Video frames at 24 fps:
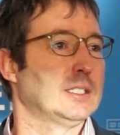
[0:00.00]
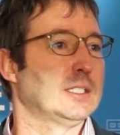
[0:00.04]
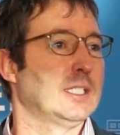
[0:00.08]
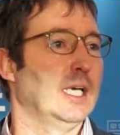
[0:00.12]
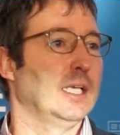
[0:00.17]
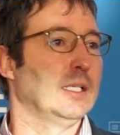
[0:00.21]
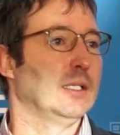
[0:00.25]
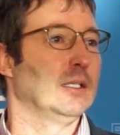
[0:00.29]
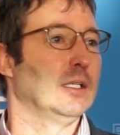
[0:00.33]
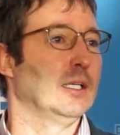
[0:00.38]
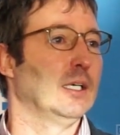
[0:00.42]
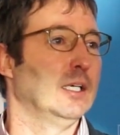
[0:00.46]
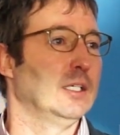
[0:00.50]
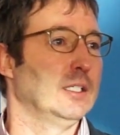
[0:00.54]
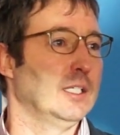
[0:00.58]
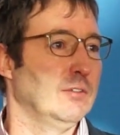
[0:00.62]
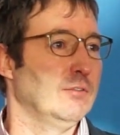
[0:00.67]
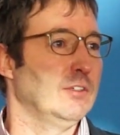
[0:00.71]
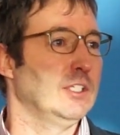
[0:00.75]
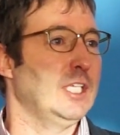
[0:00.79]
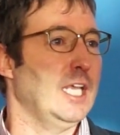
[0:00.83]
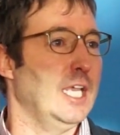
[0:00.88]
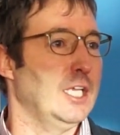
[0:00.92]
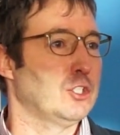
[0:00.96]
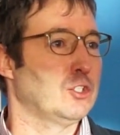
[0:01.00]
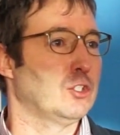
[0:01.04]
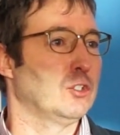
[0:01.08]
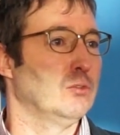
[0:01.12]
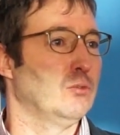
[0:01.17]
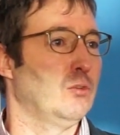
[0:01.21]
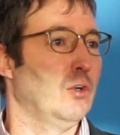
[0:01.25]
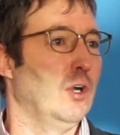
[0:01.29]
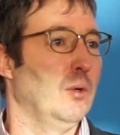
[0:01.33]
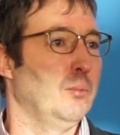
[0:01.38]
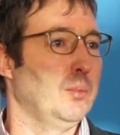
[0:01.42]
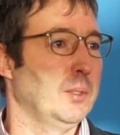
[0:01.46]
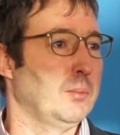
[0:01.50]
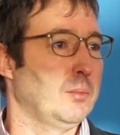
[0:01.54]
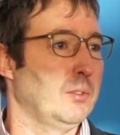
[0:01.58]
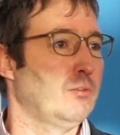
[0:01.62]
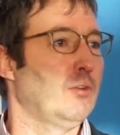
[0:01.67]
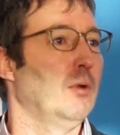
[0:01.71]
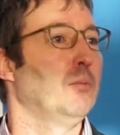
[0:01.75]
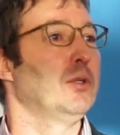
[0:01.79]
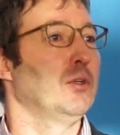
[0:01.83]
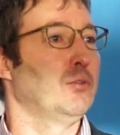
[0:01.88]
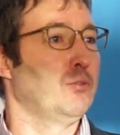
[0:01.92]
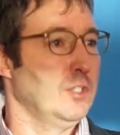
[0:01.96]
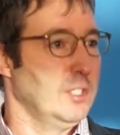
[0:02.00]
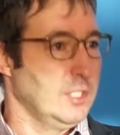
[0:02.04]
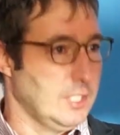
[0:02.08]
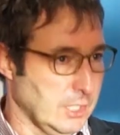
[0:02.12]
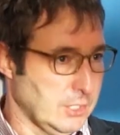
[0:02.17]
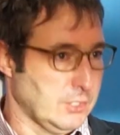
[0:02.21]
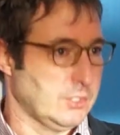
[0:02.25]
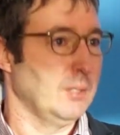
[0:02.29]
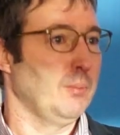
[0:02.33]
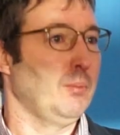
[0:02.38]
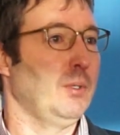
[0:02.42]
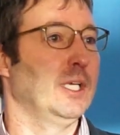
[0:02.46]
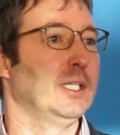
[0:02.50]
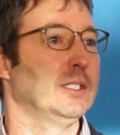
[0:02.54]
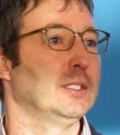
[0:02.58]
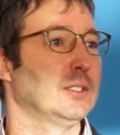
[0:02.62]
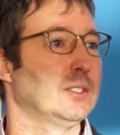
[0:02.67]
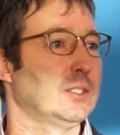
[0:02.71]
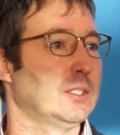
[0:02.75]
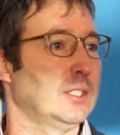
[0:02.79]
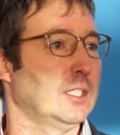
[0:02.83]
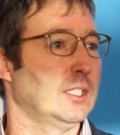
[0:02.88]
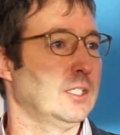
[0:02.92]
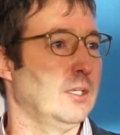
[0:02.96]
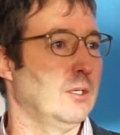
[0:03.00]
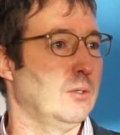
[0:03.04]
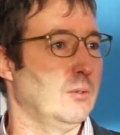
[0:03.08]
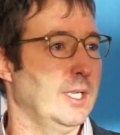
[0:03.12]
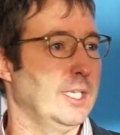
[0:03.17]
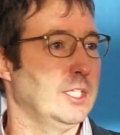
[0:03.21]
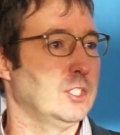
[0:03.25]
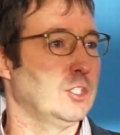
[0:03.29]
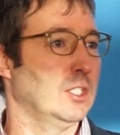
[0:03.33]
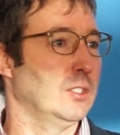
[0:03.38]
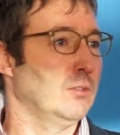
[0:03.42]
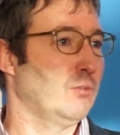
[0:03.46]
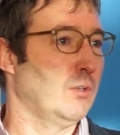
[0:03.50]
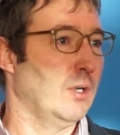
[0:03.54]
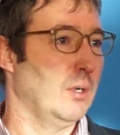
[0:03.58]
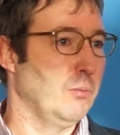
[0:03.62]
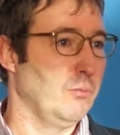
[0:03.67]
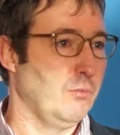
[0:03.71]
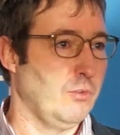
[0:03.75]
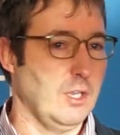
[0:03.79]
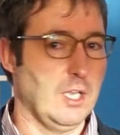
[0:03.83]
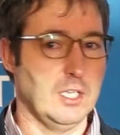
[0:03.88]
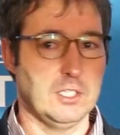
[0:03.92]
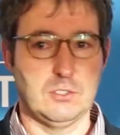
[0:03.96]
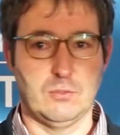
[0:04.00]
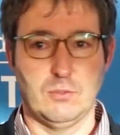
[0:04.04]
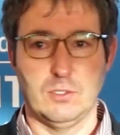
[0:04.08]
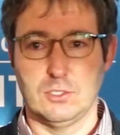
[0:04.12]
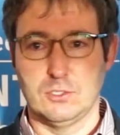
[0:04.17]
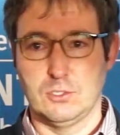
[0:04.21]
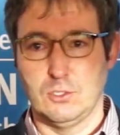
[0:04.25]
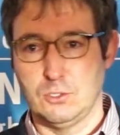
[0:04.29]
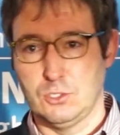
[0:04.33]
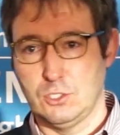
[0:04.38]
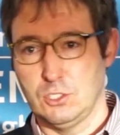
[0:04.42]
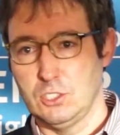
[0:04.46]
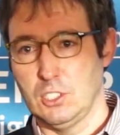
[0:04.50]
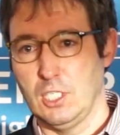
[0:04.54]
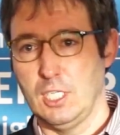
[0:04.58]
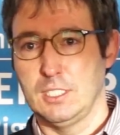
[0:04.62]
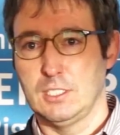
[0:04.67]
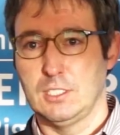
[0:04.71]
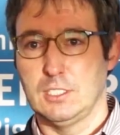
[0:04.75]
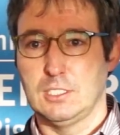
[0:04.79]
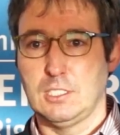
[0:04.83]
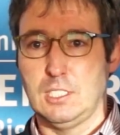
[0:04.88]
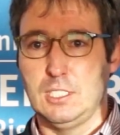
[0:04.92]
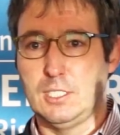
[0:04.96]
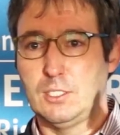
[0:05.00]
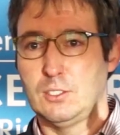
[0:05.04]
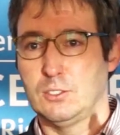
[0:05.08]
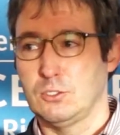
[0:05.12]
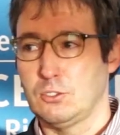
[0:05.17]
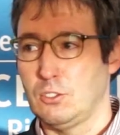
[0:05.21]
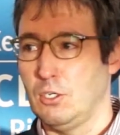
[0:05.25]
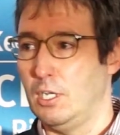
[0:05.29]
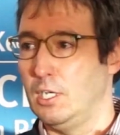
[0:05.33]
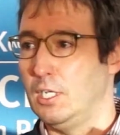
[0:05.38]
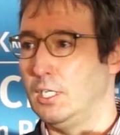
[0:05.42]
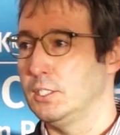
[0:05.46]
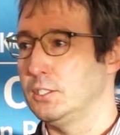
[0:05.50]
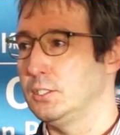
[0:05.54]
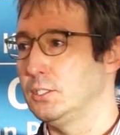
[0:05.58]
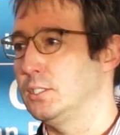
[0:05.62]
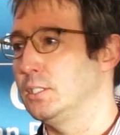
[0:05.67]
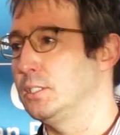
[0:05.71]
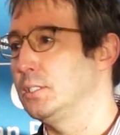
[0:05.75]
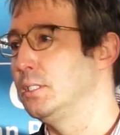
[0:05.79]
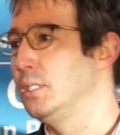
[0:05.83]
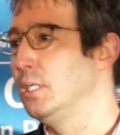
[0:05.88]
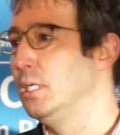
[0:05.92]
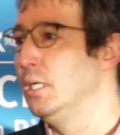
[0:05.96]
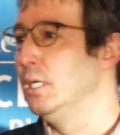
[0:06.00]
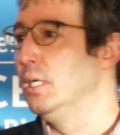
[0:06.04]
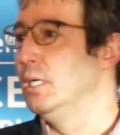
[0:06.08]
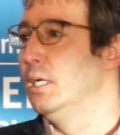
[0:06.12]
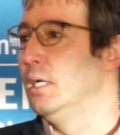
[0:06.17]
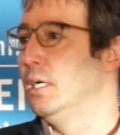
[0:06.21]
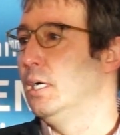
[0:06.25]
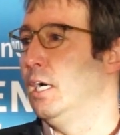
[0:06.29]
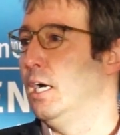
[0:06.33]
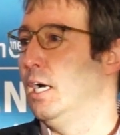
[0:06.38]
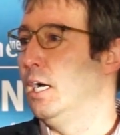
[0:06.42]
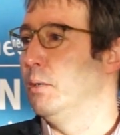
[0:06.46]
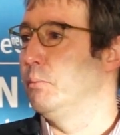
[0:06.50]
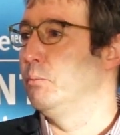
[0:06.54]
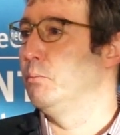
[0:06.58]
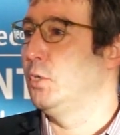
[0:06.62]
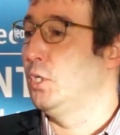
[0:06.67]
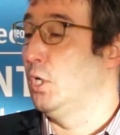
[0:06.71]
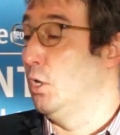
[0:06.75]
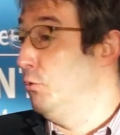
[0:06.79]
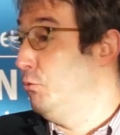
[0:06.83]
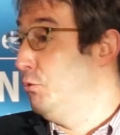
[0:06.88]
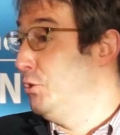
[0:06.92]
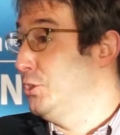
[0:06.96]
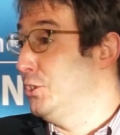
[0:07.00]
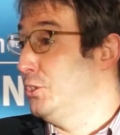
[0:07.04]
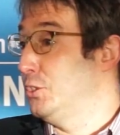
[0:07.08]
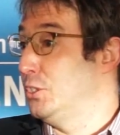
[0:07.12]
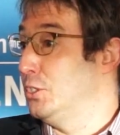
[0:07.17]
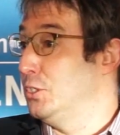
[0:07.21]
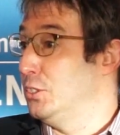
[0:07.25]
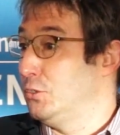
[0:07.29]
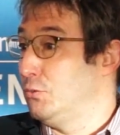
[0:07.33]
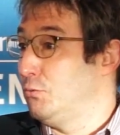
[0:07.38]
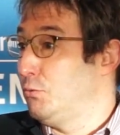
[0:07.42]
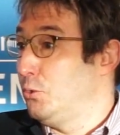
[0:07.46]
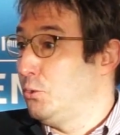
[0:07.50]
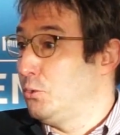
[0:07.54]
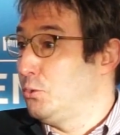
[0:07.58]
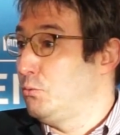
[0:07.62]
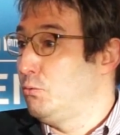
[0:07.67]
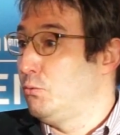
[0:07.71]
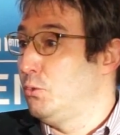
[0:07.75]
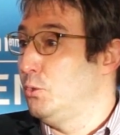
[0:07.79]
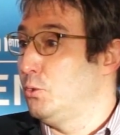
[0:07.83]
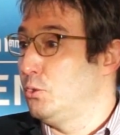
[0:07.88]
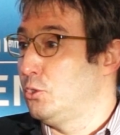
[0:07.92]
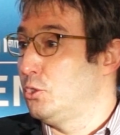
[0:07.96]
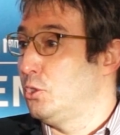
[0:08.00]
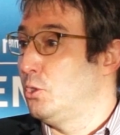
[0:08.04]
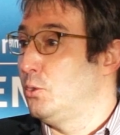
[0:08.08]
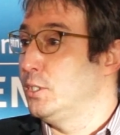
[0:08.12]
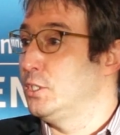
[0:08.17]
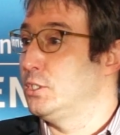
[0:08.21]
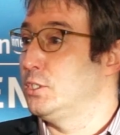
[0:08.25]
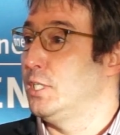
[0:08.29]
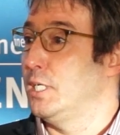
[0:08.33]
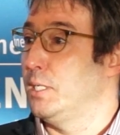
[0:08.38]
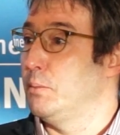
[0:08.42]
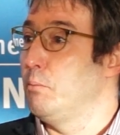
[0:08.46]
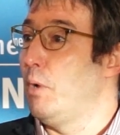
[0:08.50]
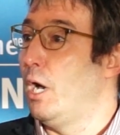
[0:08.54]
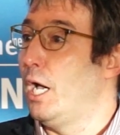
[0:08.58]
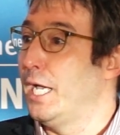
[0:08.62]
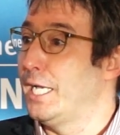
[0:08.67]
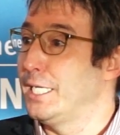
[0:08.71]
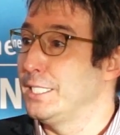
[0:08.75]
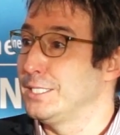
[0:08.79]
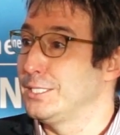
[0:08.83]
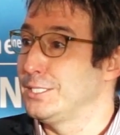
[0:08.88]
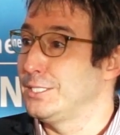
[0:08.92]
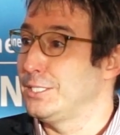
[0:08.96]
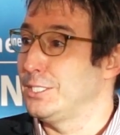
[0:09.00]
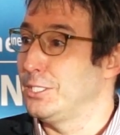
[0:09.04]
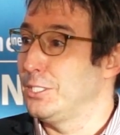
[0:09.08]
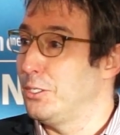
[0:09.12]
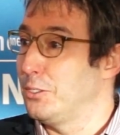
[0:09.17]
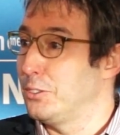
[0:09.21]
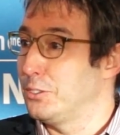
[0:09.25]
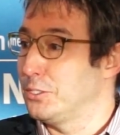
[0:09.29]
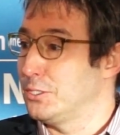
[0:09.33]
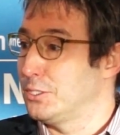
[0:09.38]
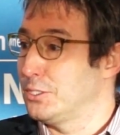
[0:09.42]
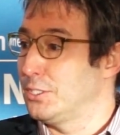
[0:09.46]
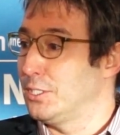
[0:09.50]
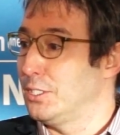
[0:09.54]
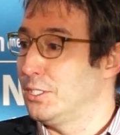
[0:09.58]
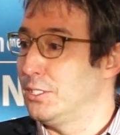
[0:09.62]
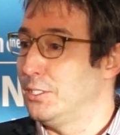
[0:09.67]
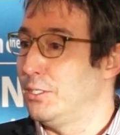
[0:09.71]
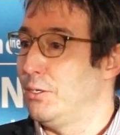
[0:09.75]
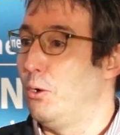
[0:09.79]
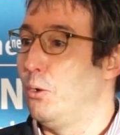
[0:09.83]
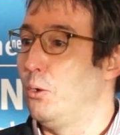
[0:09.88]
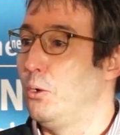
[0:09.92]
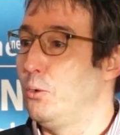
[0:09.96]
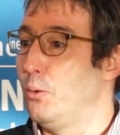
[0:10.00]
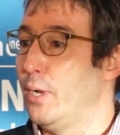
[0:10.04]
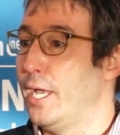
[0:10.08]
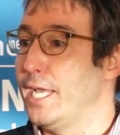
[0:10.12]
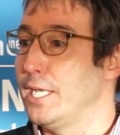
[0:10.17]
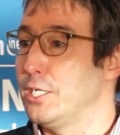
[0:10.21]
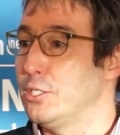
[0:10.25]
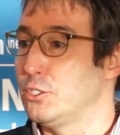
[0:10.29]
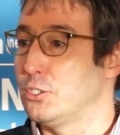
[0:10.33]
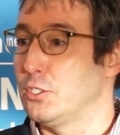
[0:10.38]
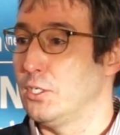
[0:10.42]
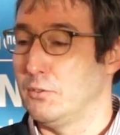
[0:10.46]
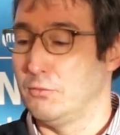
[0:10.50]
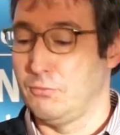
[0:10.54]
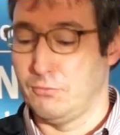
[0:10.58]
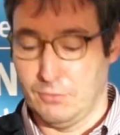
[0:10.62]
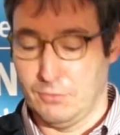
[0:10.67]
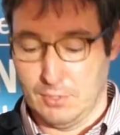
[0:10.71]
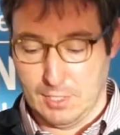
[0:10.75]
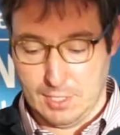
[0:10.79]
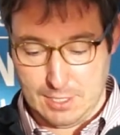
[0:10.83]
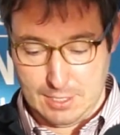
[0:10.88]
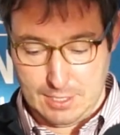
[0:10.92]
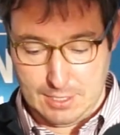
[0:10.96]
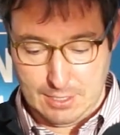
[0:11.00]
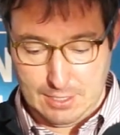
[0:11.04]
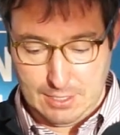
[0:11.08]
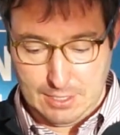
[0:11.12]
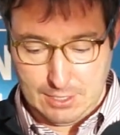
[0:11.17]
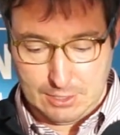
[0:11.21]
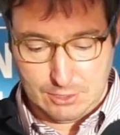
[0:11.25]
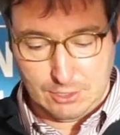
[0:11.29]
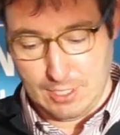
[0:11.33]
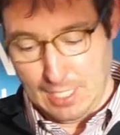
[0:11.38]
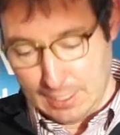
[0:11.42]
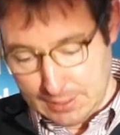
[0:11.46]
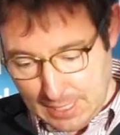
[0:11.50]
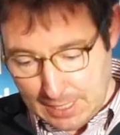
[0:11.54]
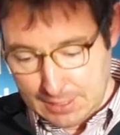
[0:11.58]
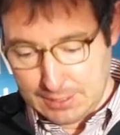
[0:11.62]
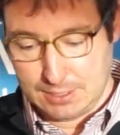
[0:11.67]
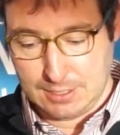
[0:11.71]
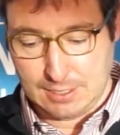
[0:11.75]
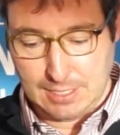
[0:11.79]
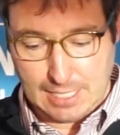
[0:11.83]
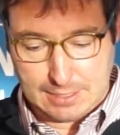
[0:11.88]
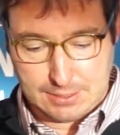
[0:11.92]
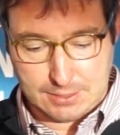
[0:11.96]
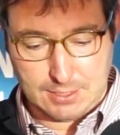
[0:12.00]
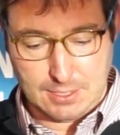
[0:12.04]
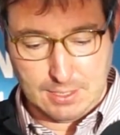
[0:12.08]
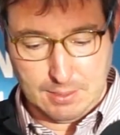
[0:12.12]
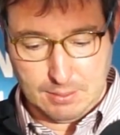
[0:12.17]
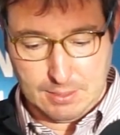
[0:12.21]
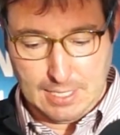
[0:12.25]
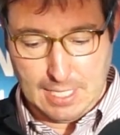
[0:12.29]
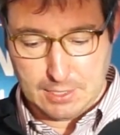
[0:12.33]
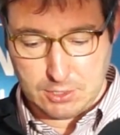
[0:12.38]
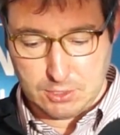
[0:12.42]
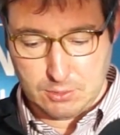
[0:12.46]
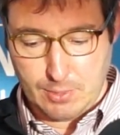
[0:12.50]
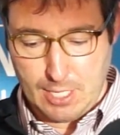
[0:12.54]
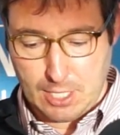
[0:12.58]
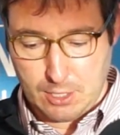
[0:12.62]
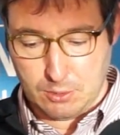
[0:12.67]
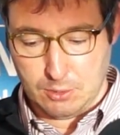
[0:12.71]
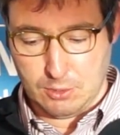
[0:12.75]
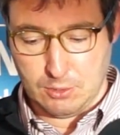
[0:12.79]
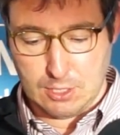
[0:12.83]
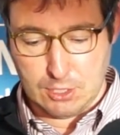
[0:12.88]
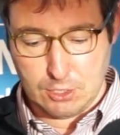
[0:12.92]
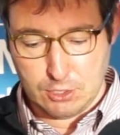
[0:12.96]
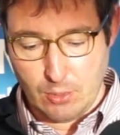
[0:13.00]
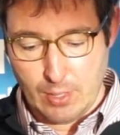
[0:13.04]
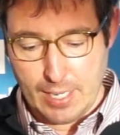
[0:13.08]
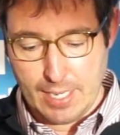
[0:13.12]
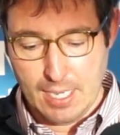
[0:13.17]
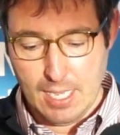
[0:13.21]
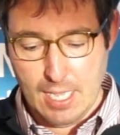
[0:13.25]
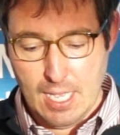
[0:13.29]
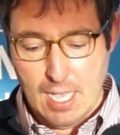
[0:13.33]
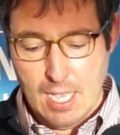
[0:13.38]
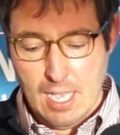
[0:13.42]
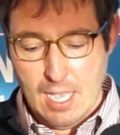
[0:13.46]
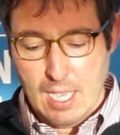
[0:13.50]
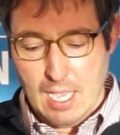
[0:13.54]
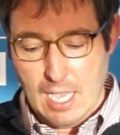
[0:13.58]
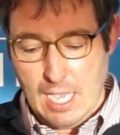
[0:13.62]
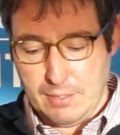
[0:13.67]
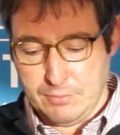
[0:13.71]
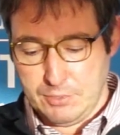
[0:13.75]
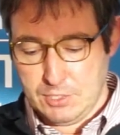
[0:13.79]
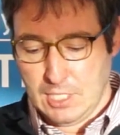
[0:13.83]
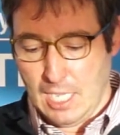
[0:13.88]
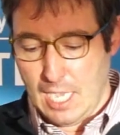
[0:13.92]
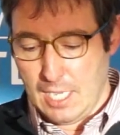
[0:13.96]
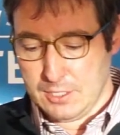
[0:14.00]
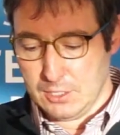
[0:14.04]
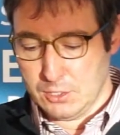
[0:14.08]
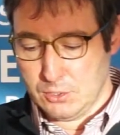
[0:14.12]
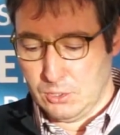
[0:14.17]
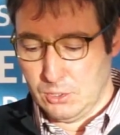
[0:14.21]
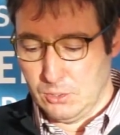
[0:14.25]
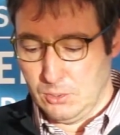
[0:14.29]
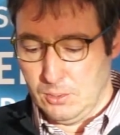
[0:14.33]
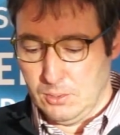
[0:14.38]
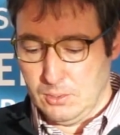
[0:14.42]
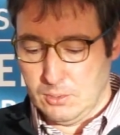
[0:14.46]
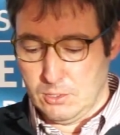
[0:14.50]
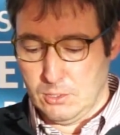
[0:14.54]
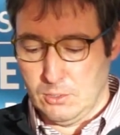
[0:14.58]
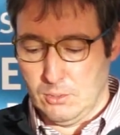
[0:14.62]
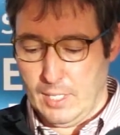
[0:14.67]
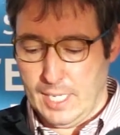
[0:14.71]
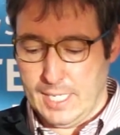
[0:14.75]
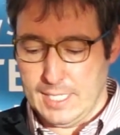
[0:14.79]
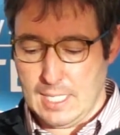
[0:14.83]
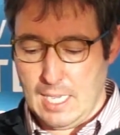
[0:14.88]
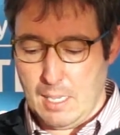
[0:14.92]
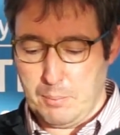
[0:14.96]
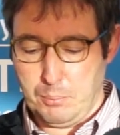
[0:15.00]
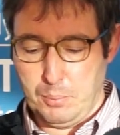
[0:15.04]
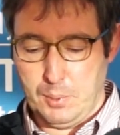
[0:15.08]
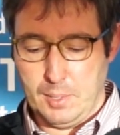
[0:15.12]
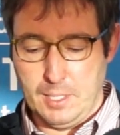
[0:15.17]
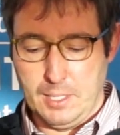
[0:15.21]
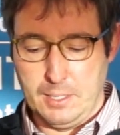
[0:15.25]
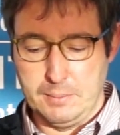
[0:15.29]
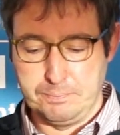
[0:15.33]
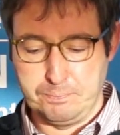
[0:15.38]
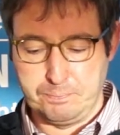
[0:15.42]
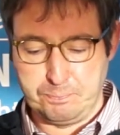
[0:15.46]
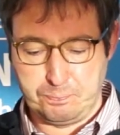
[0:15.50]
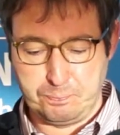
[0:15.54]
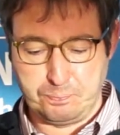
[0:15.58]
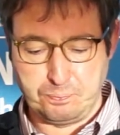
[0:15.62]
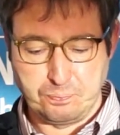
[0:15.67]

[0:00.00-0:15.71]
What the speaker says: then an invitation for people from different disciplines, ranging from philosophers, social scientists, legal scholars, and physicists, futuristic minds, just the whole range of. So that's the background to this. So I've started to write up a